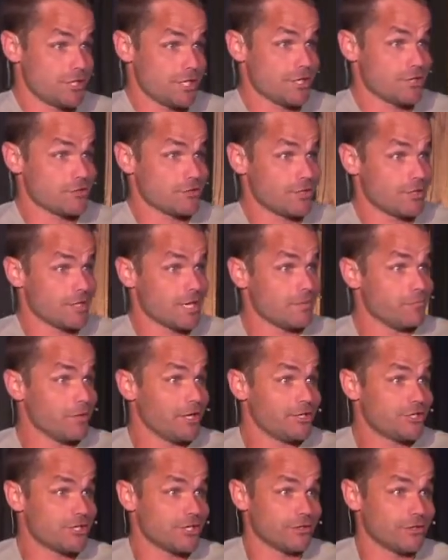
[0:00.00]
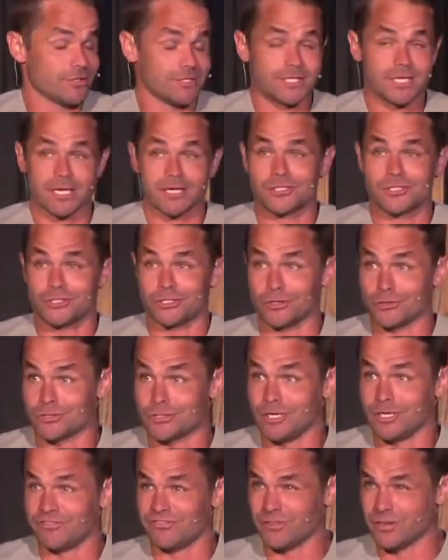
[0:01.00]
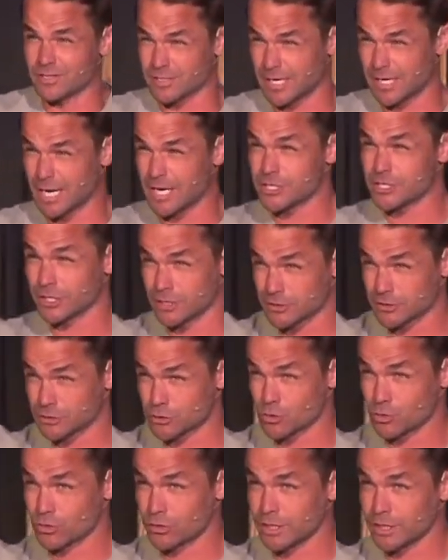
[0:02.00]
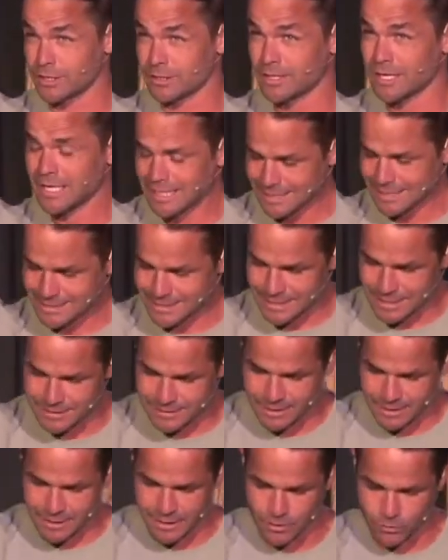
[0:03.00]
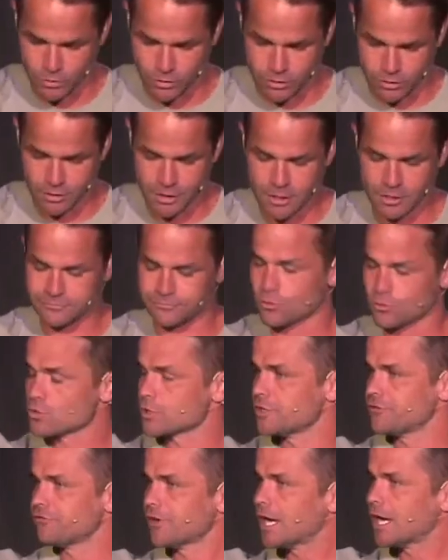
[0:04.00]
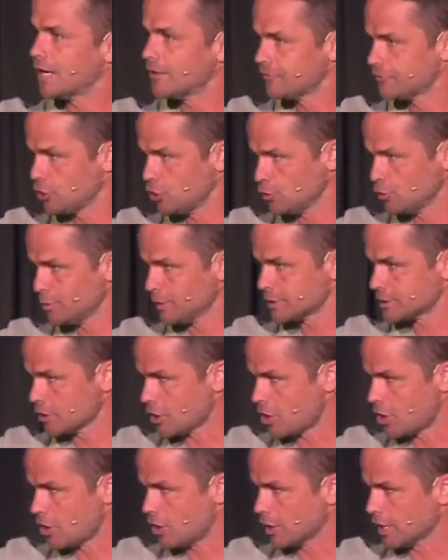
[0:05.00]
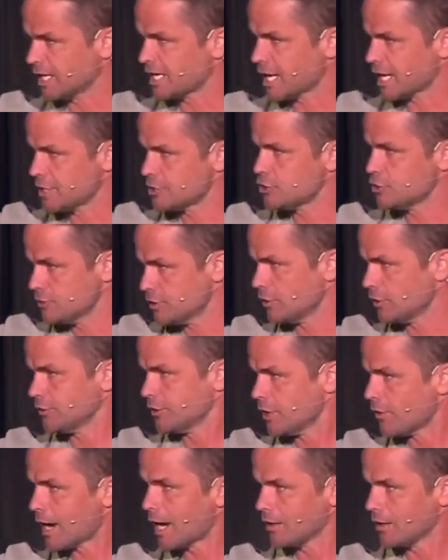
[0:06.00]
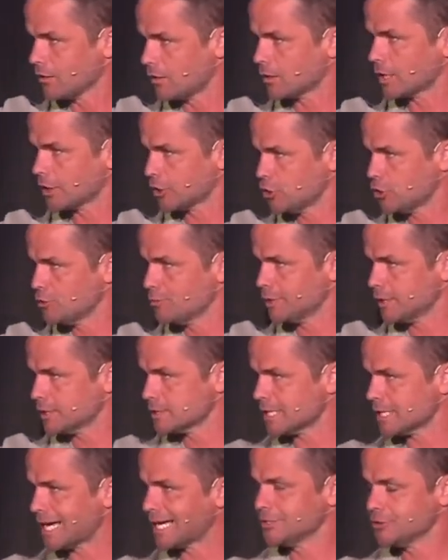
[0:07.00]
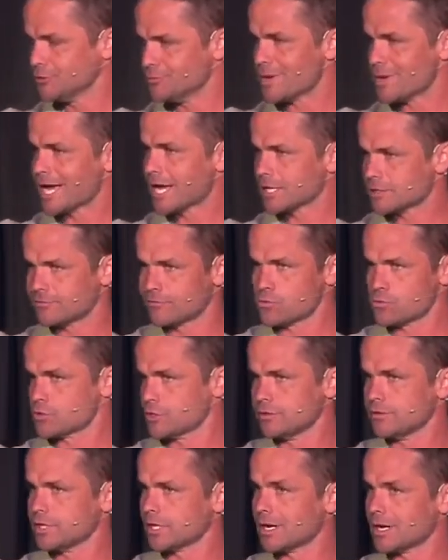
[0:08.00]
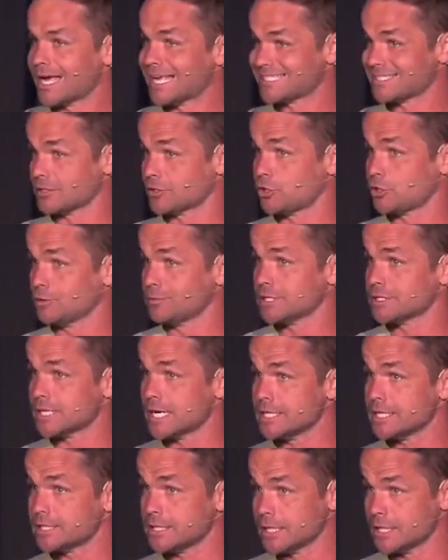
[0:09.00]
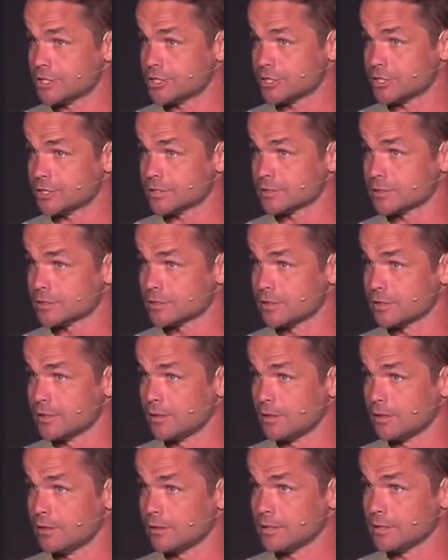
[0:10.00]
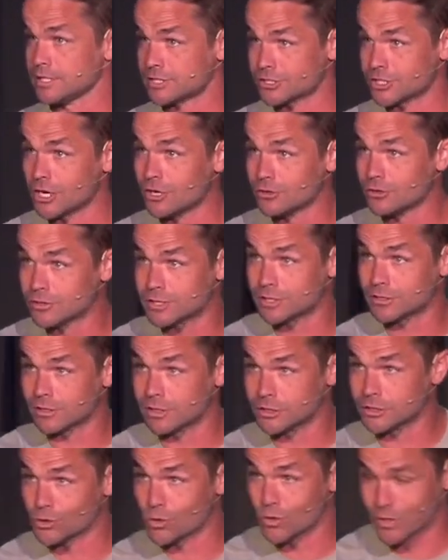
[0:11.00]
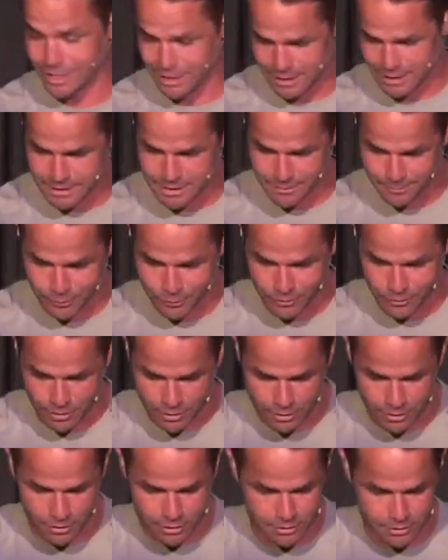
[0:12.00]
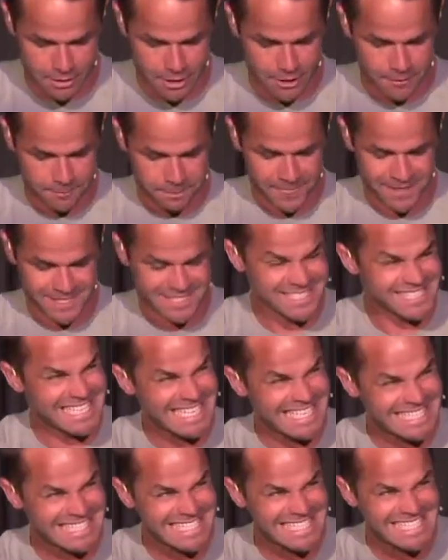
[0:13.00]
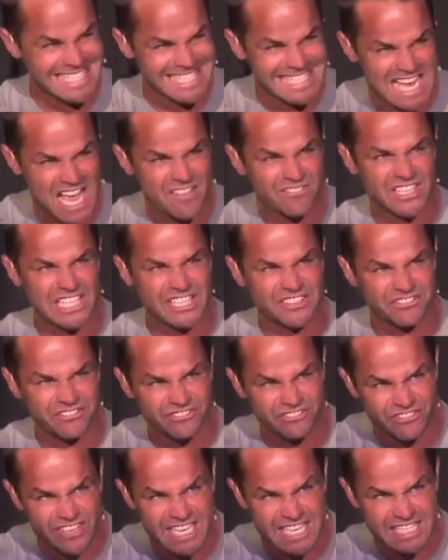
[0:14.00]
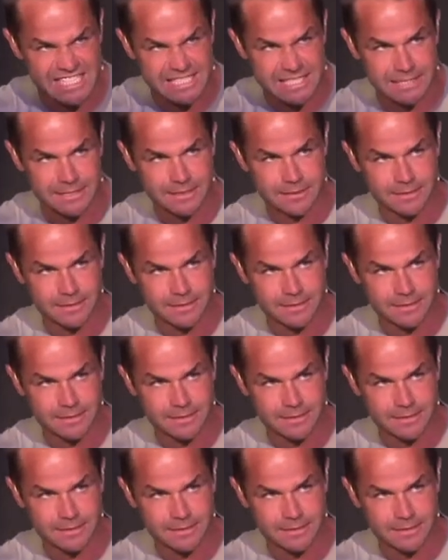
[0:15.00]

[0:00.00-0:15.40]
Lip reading: here that they mention in the text, Josephus, an ancient historian, says that they were 45 cubits long. In case you don't know how long a cubit is, I do math for you. A cubit is 18 inches. These stones that are adorning the temple are 67 feet